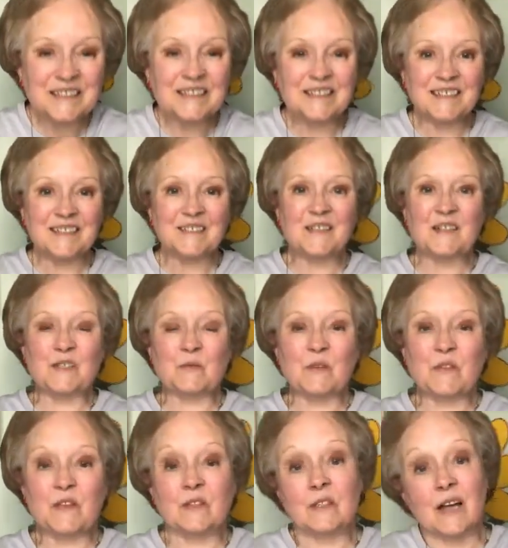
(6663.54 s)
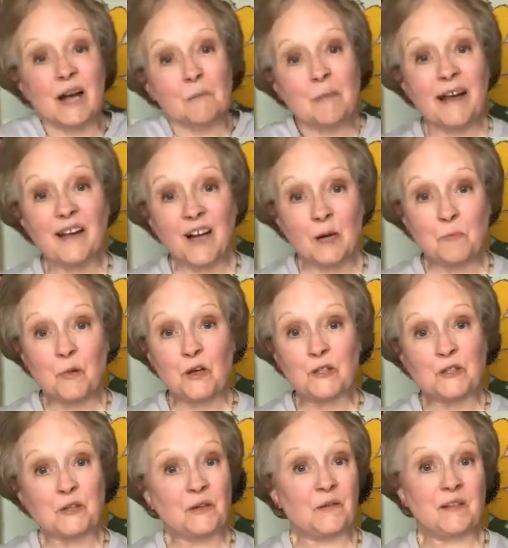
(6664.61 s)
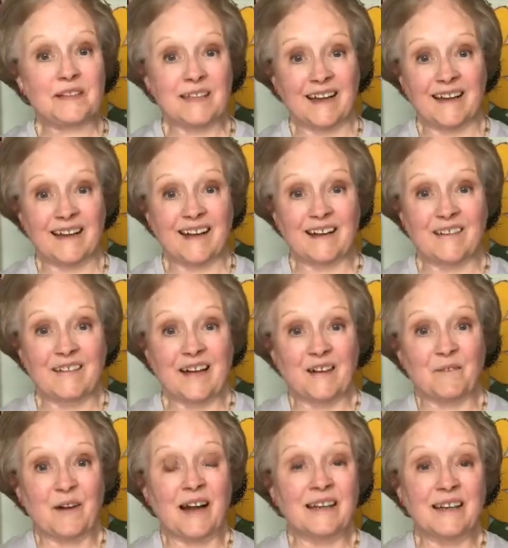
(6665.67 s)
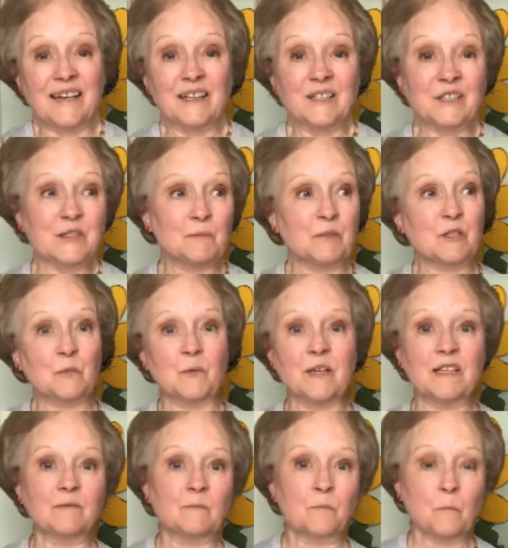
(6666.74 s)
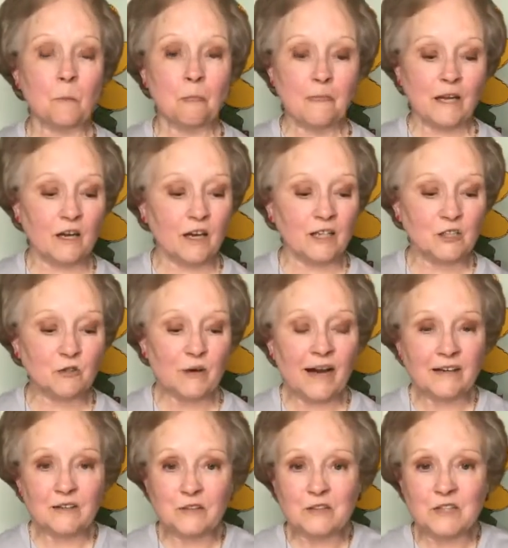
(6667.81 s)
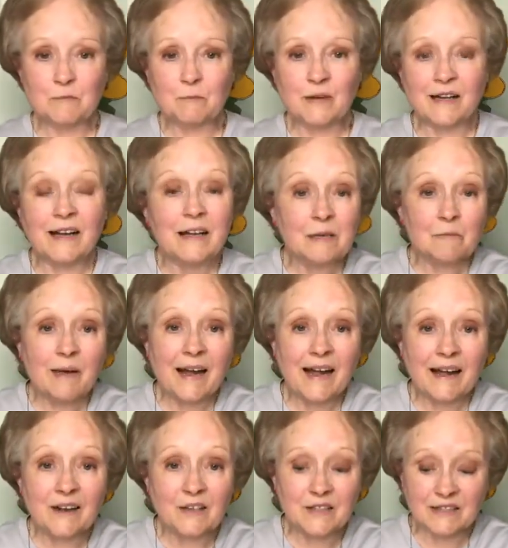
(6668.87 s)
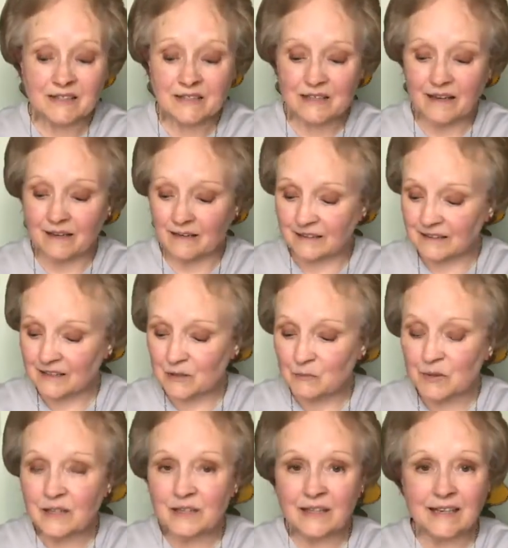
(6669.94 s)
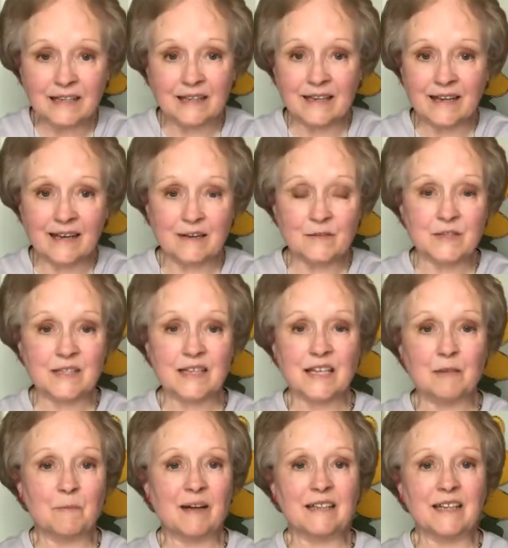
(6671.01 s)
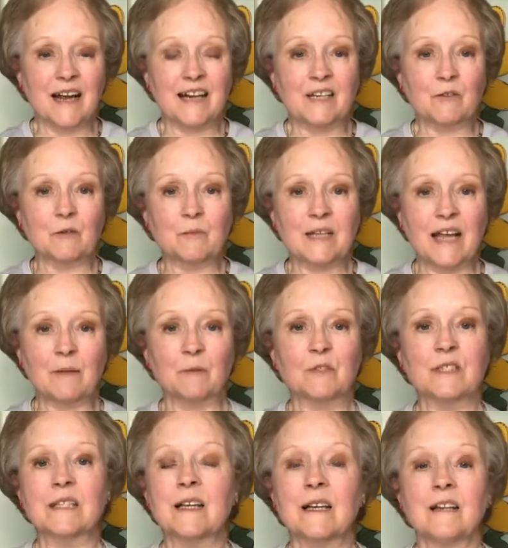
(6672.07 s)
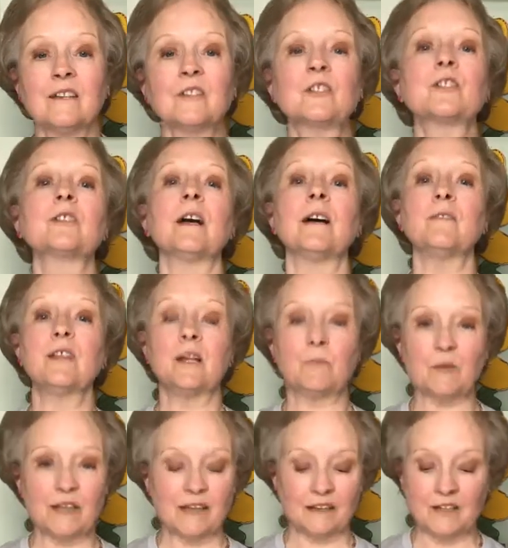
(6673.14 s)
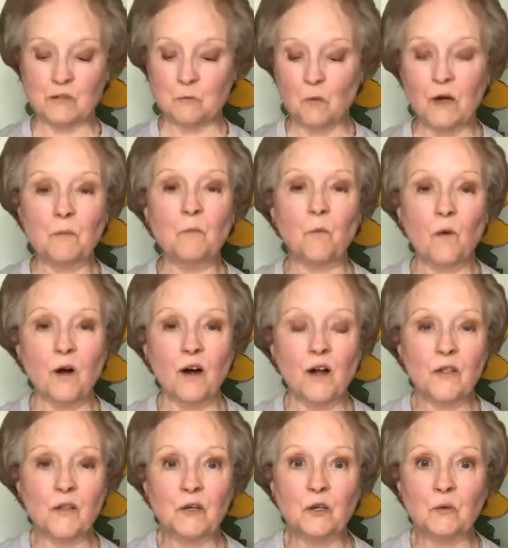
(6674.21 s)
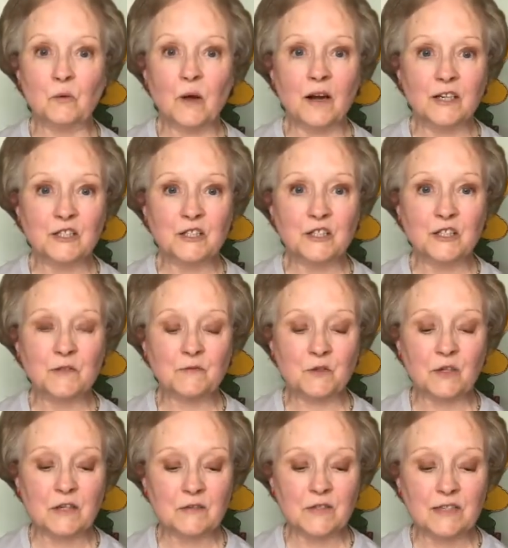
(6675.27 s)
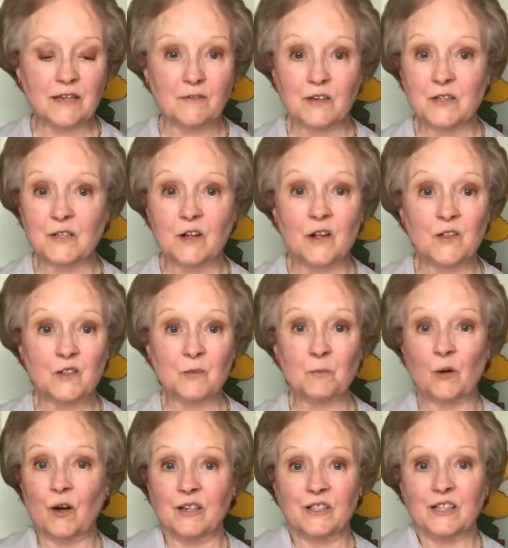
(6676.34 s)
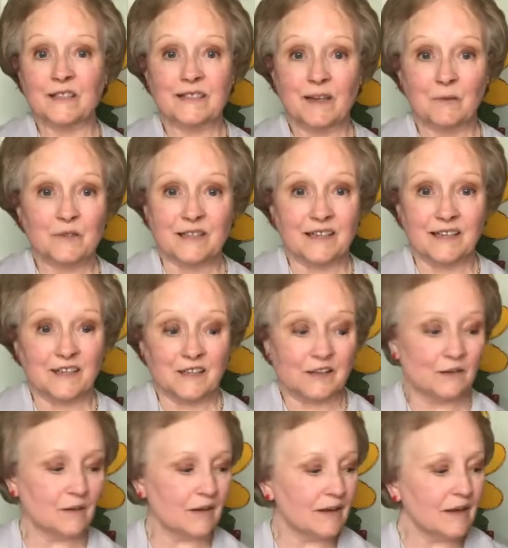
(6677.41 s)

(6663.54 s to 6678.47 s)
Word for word: to do this with you. So I may hop on during the day. I don't know. Right now, just between contractors and my, my house is uh, completely out of sync. My dining room table's shoved up against one wall. The garage is just full of stuff because all those projects I was going to do,